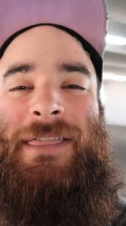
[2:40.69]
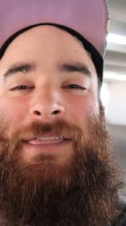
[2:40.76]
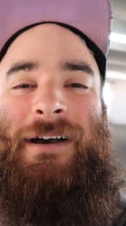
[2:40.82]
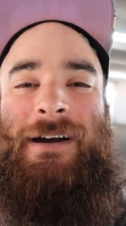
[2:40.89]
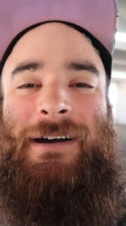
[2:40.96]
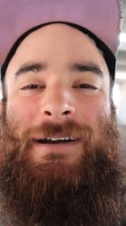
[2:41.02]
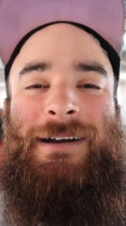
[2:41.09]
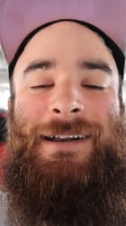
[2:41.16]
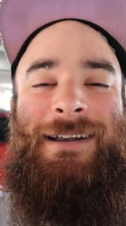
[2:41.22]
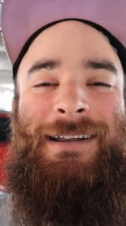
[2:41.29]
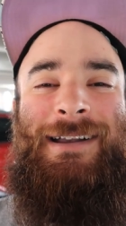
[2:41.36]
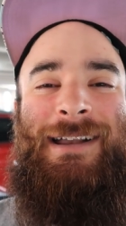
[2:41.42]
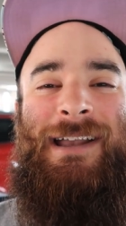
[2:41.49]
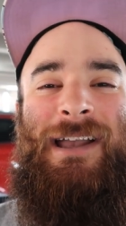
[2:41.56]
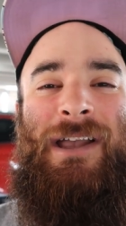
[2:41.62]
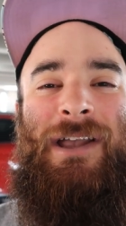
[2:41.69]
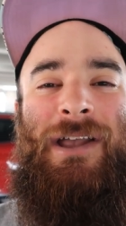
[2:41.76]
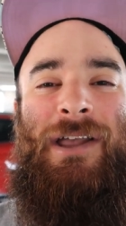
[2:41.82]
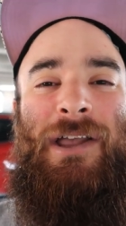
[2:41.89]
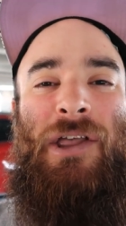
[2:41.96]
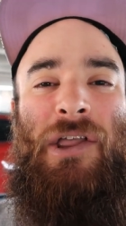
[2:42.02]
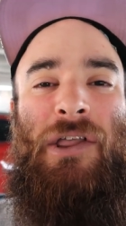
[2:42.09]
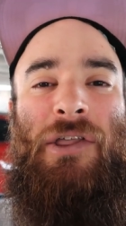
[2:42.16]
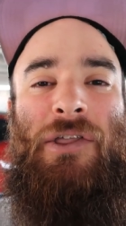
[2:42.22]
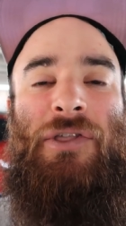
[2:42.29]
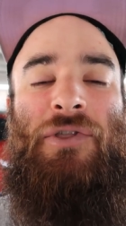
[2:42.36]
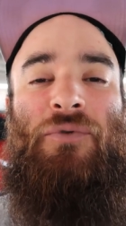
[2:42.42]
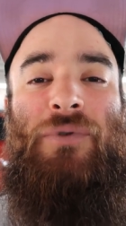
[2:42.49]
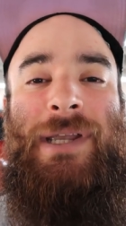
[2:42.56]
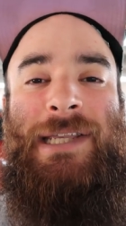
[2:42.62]
The
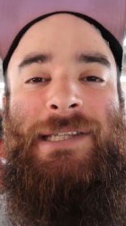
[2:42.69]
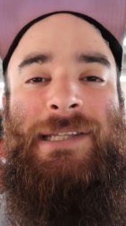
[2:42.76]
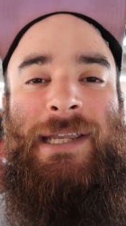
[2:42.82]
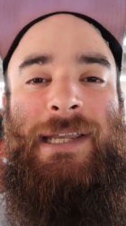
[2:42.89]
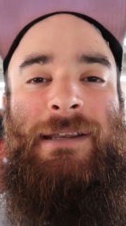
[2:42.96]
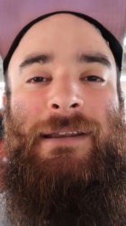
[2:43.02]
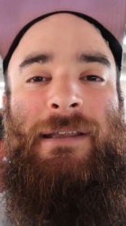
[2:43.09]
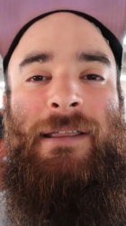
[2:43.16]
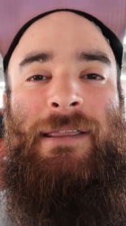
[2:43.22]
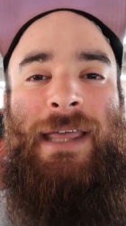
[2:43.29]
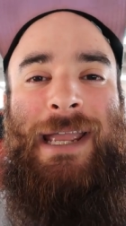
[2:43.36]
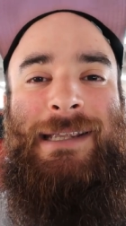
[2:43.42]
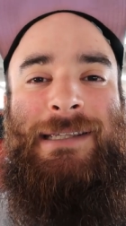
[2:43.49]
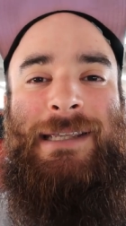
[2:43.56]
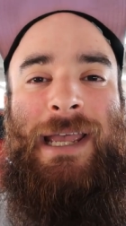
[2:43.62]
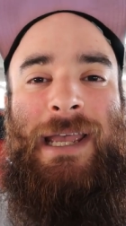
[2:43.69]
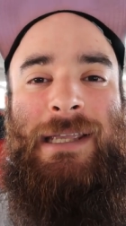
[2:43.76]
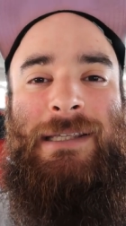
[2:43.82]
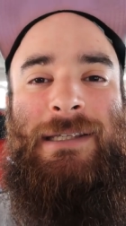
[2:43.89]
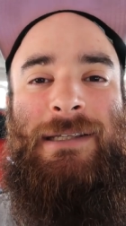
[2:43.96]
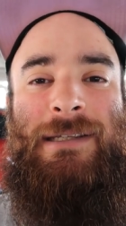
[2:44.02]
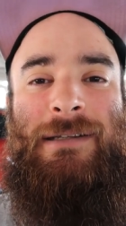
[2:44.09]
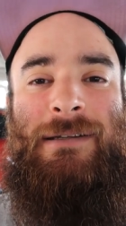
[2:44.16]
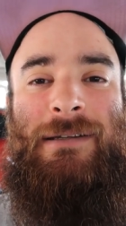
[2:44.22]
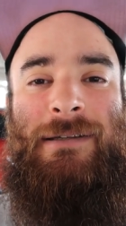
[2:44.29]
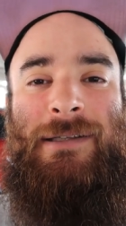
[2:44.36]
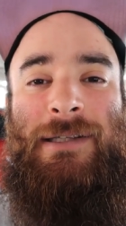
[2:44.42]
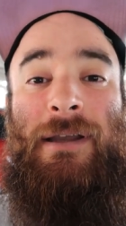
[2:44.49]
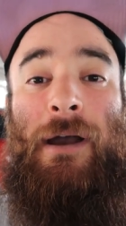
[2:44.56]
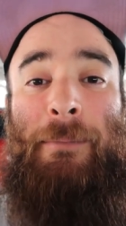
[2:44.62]
three seat then says
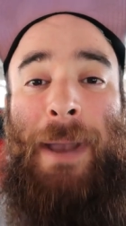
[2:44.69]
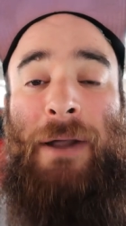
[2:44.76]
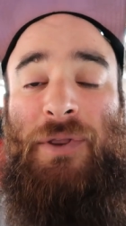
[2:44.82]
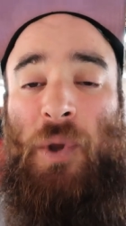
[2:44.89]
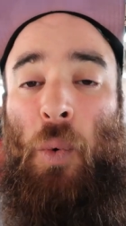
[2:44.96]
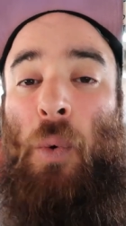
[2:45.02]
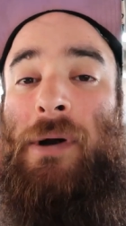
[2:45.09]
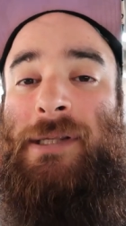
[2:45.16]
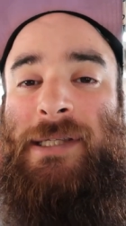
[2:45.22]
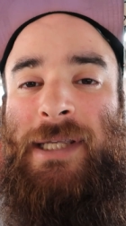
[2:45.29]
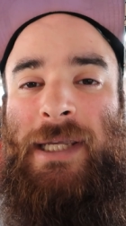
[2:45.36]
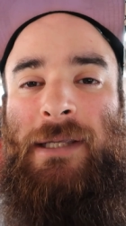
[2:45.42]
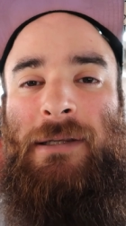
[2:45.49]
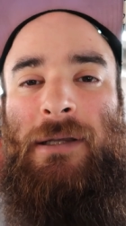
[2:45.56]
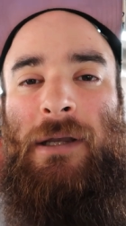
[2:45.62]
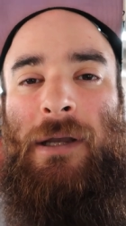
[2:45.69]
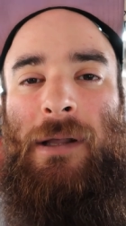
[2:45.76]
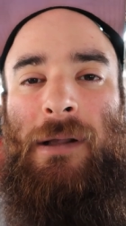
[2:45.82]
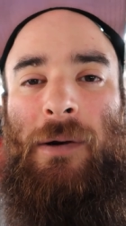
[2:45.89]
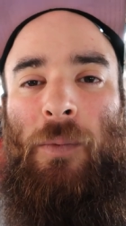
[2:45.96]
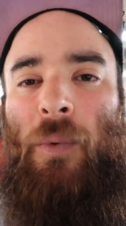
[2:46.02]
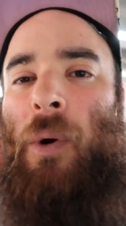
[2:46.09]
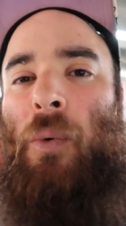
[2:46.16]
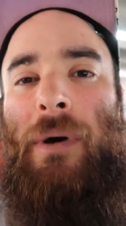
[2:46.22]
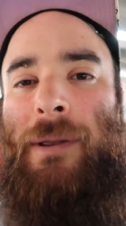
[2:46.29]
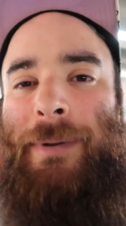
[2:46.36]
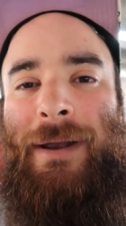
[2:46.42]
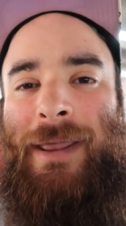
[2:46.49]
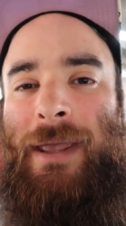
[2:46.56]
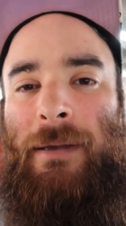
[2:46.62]
about the one seat, well, what
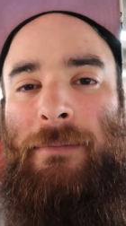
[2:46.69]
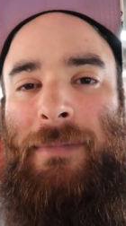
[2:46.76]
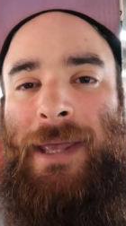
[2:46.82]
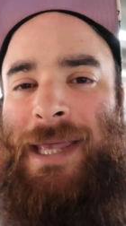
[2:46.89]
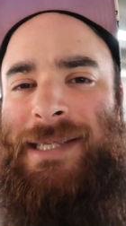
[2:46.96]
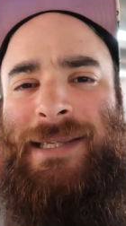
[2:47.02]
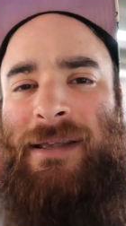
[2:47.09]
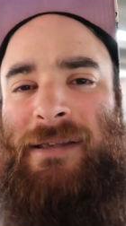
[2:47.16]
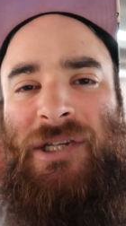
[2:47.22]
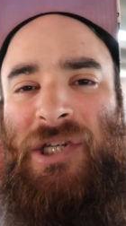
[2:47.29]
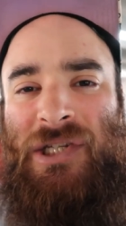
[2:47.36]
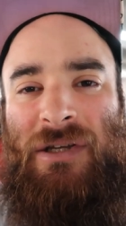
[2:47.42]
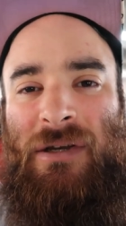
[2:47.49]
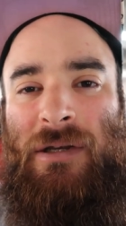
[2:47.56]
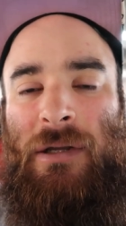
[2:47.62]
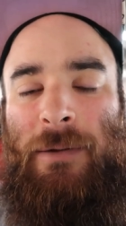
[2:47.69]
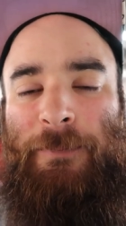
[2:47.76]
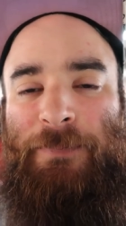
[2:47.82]
about him? His English isn't good.